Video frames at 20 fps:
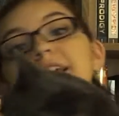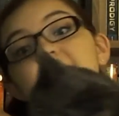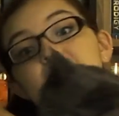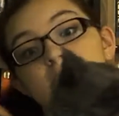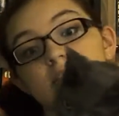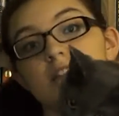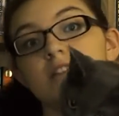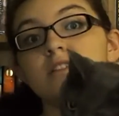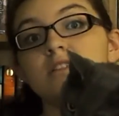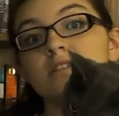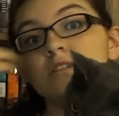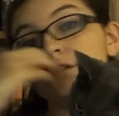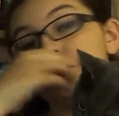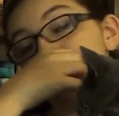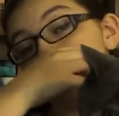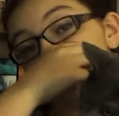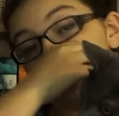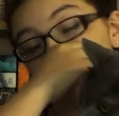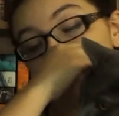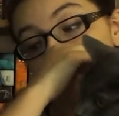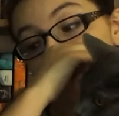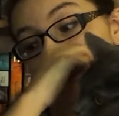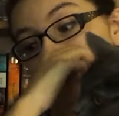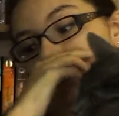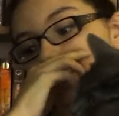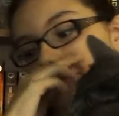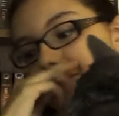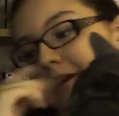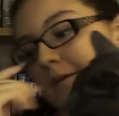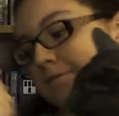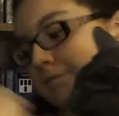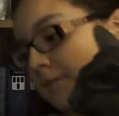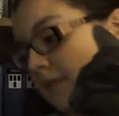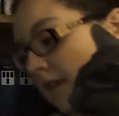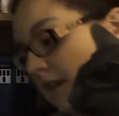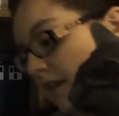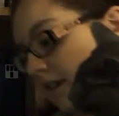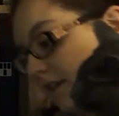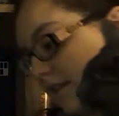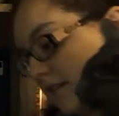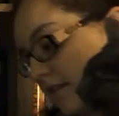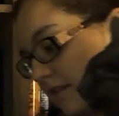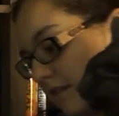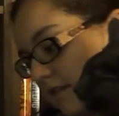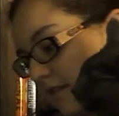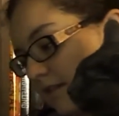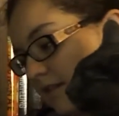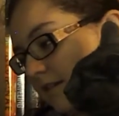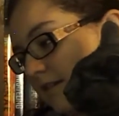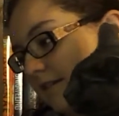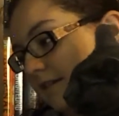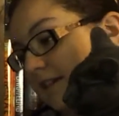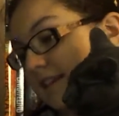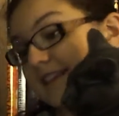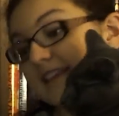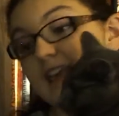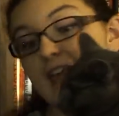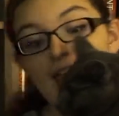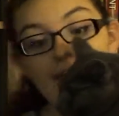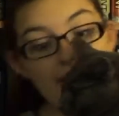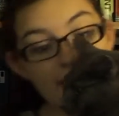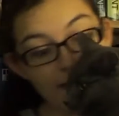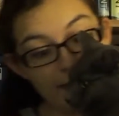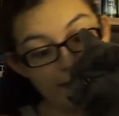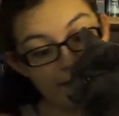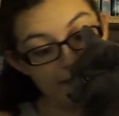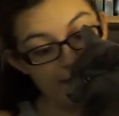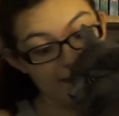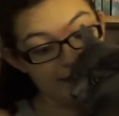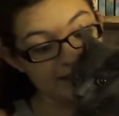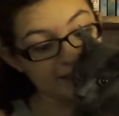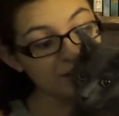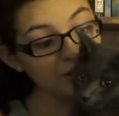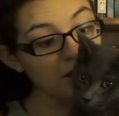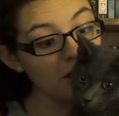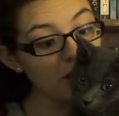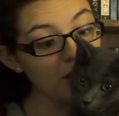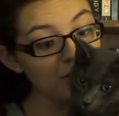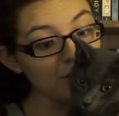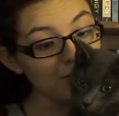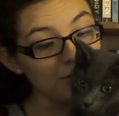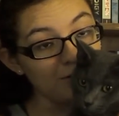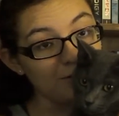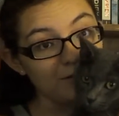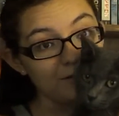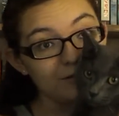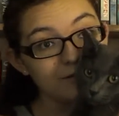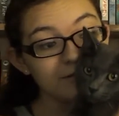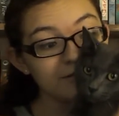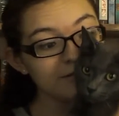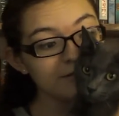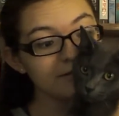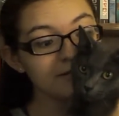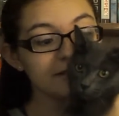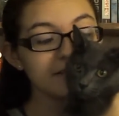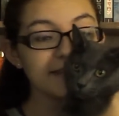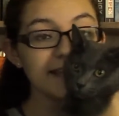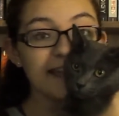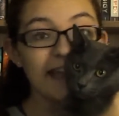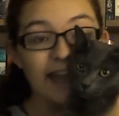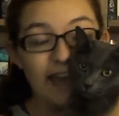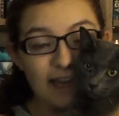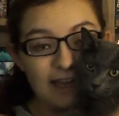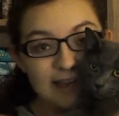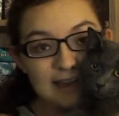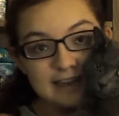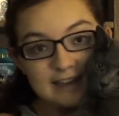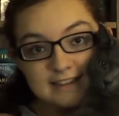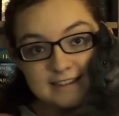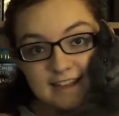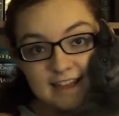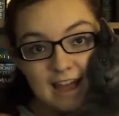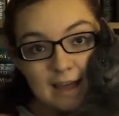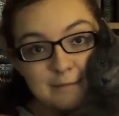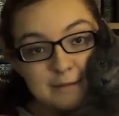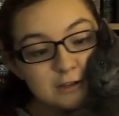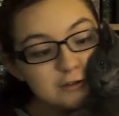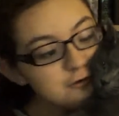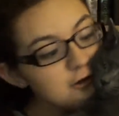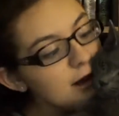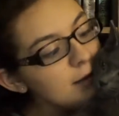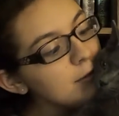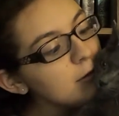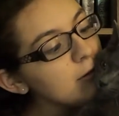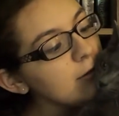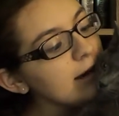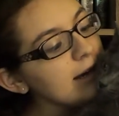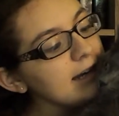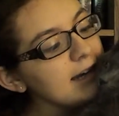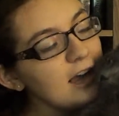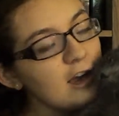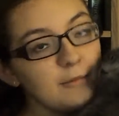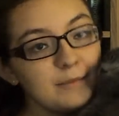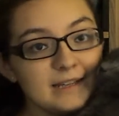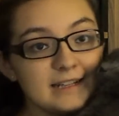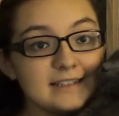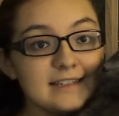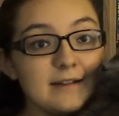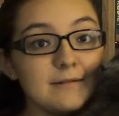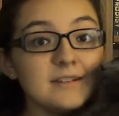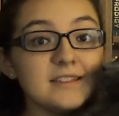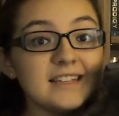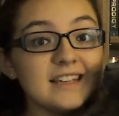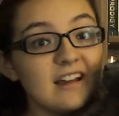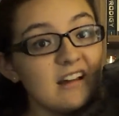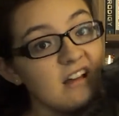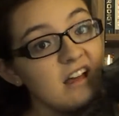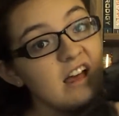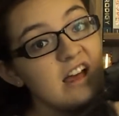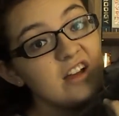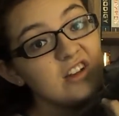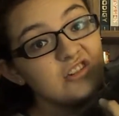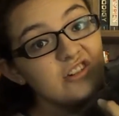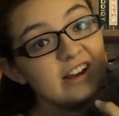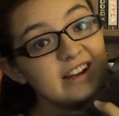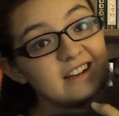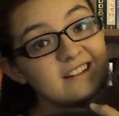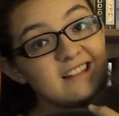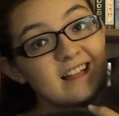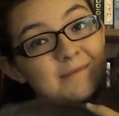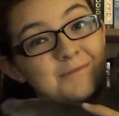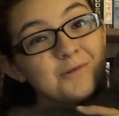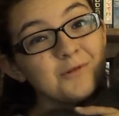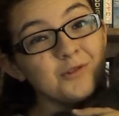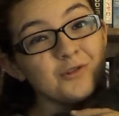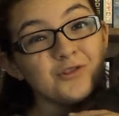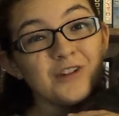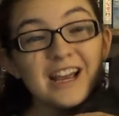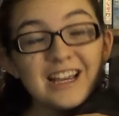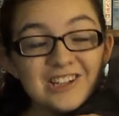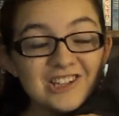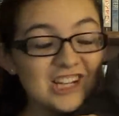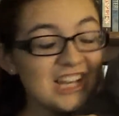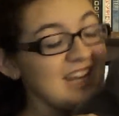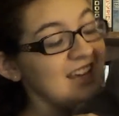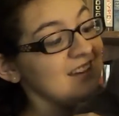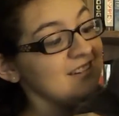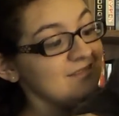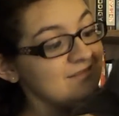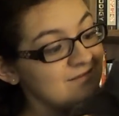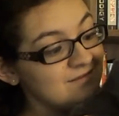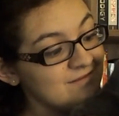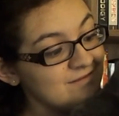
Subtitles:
he gets into, the more I hold him. Yeah, I know. Say hi. Say I'm in trouble right now because I was trying to climb through the trash can.